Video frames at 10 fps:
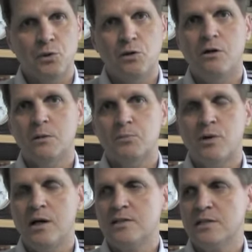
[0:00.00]
a long
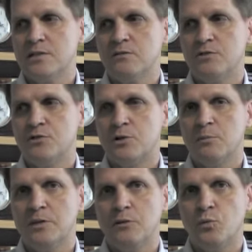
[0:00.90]
process of
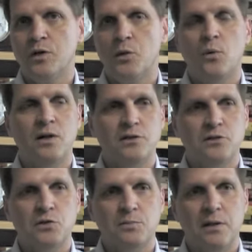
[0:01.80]
determining what I wanted to
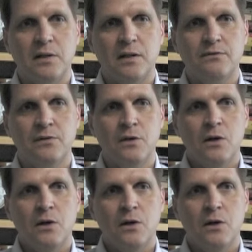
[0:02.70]
do with my life